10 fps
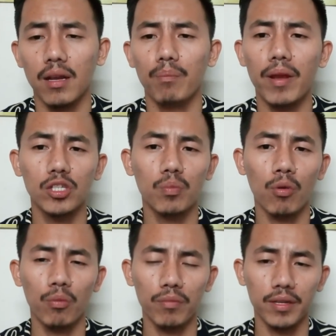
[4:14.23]
backdoor
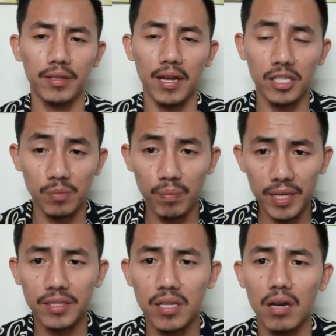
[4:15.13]
appointment that is
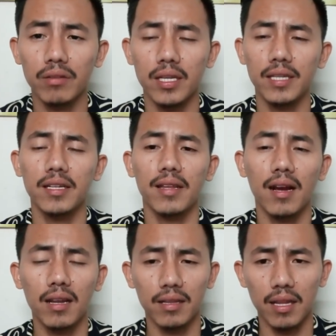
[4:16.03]
being done in the
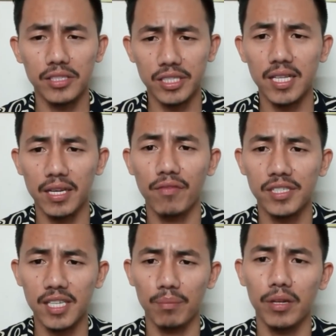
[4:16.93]
Nagaland Legislative
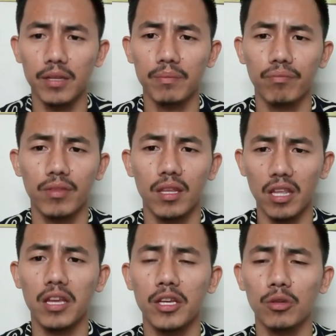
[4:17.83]
Assembly.
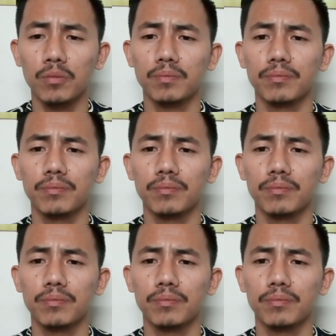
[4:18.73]
Thank you.